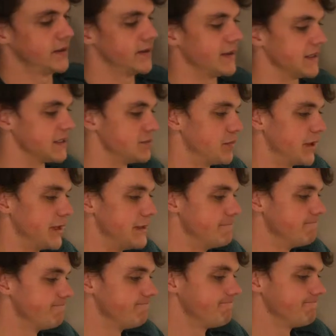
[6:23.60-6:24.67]
Thanks, buddy.
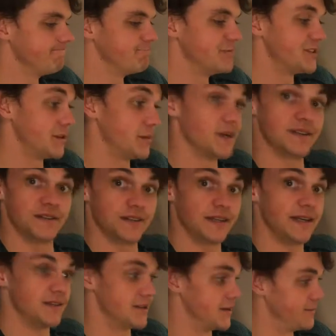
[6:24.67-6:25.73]
Mr. Messy
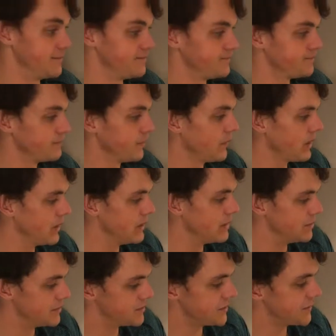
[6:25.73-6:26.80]
needs it.
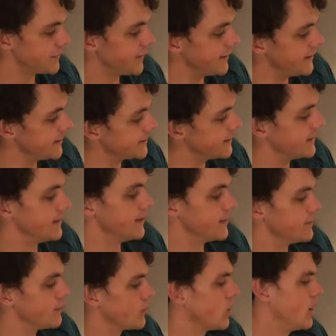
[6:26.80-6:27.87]
Mr. Tidy cleaned,
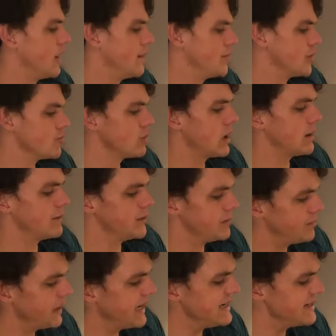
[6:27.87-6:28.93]
and primed, and rubbed,
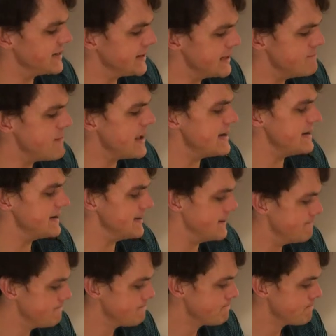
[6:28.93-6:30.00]
and painted, and mended,
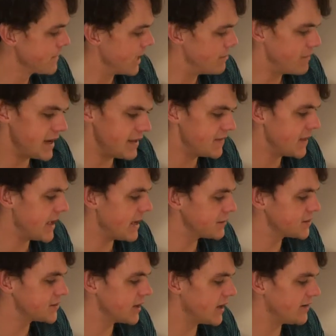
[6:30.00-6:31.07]
and made the
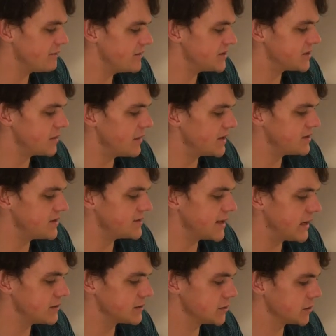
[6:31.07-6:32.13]
outside of Mr. Messy's
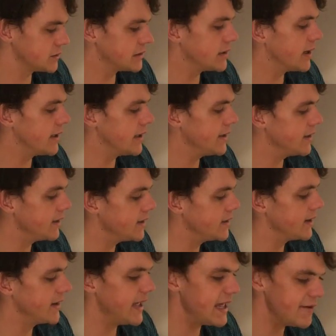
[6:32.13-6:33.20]
house look tidier than it
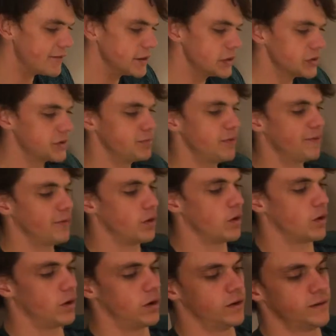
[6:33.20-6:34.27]
had ever looked
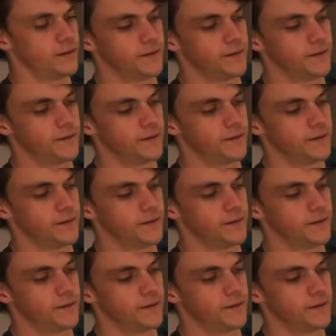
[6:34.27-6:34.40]
before.